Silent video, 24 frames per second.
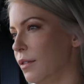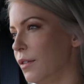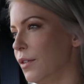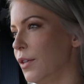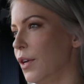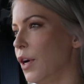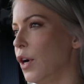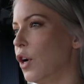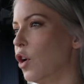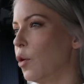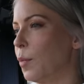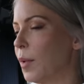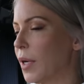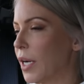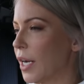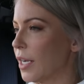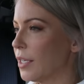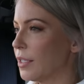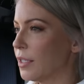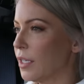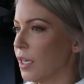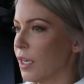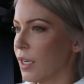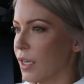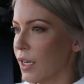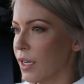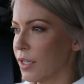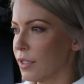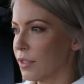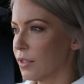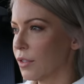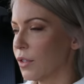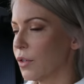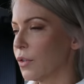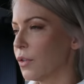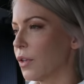no, but I say yes.
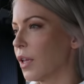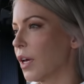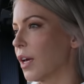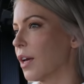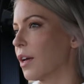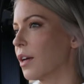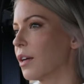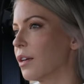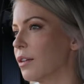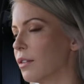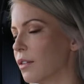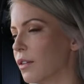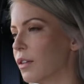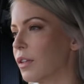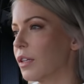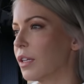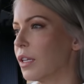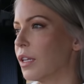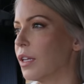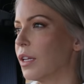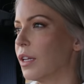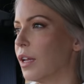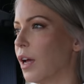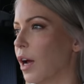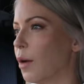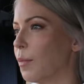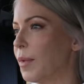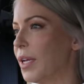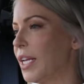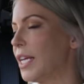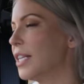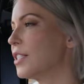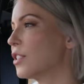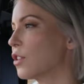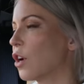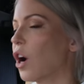So like I mean,
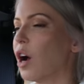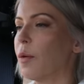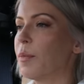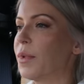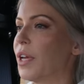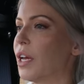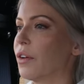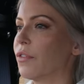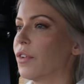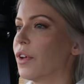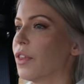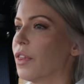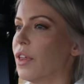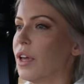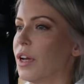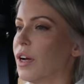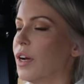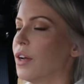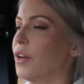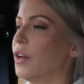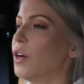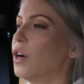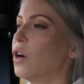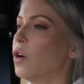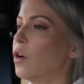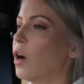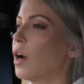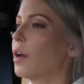he's taught me everything I know.